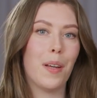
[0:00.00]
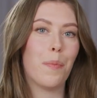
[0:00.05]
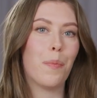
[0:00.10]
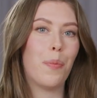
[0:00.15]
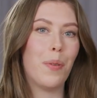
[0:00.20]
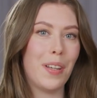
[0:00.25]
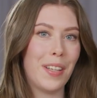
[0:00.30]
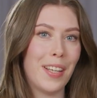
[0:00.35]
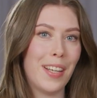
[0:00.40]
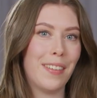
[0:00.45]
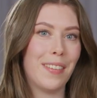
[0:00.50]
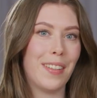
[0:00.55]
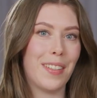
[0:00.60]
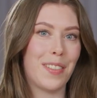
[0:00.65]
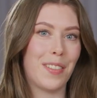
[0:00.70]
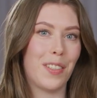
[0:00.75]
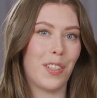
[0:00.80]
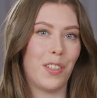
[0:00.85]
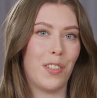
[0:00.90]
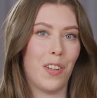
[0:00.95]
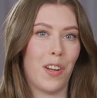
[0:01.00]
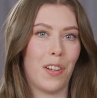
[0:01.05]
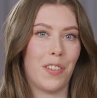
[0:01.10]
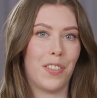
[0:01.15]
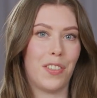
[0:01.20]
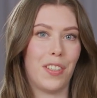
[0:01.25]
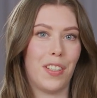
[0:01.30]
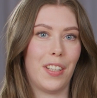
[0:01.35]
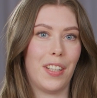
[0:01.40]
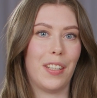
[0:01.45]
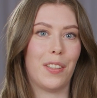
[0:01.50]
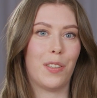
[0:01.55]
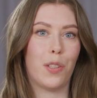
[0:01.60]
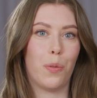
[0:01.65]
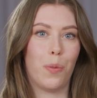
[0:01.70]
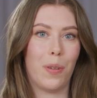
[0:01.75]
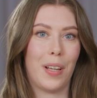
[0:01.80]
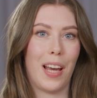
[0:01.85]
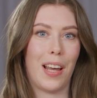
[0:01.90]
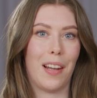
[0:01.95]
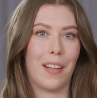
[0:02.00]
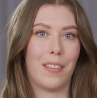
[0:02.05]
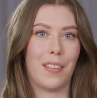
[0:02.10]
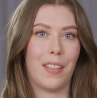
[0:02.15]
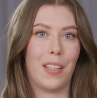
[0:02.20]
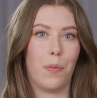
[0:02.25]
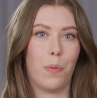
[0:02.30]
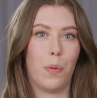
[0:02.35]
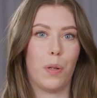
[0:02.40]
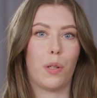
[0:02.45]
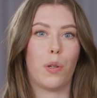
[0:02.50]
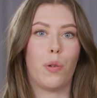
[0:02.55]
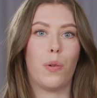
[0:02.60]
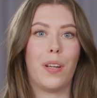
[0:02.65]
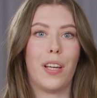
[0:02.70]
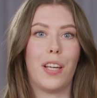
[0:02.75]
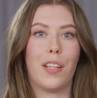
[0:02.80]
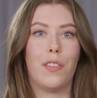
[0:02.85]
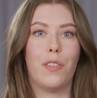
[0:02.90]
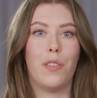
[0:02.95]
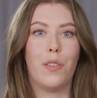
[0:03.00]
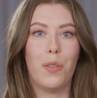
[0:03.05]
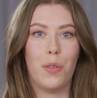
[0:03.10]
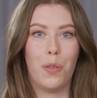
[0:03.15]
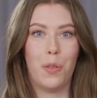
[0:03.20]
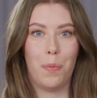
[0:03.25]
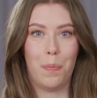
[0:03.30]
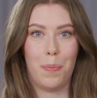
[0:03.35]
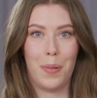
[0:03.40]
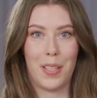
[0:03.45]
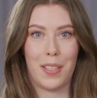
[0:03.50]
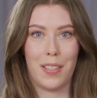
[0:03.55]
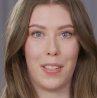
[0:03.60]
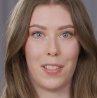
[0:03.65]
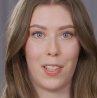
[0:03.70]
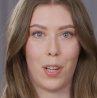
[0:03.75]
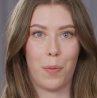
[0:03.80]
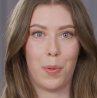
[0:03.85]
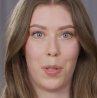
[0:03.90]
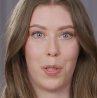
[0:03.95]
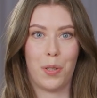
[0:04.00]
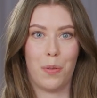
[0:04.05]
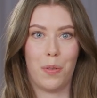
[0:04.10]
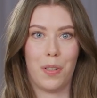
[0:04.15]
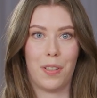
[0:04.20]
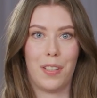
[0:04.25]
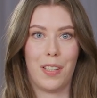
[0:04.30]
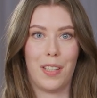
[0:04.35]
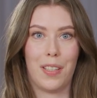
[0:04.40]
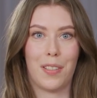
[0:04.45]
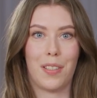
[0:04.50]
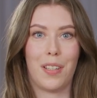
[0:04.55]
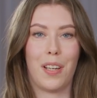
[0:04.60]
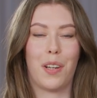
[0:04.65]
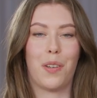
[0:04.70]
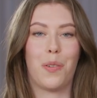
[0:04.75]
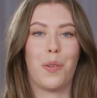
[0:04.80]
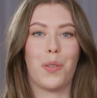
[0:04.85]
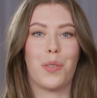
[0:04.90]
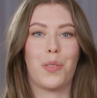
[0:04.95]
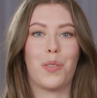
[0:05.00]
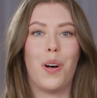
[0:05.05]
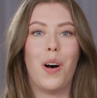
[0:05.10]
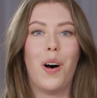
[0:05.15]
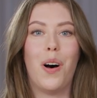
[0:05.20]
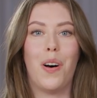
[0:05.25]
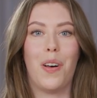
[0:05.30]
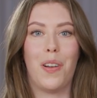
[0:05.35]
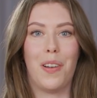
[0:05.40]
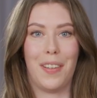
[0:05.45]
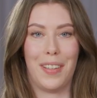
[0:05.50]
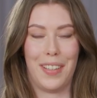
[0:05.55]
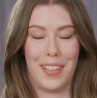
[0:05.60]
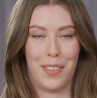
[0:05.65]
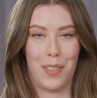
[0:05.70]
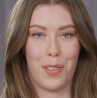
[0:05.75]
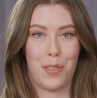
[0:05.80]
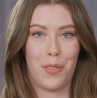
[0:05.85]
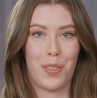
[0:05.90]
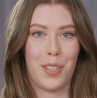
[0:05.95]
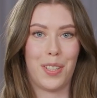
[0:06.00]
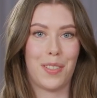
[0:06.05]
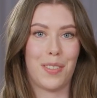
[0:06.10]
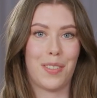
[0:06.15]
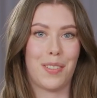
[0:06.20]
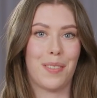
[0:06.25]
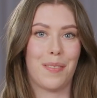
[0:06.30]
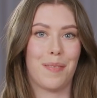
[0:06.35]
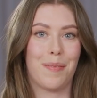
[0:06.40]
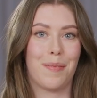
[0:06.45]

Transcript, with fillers: Bringing this technology into reality will create new business opportunities across all industries.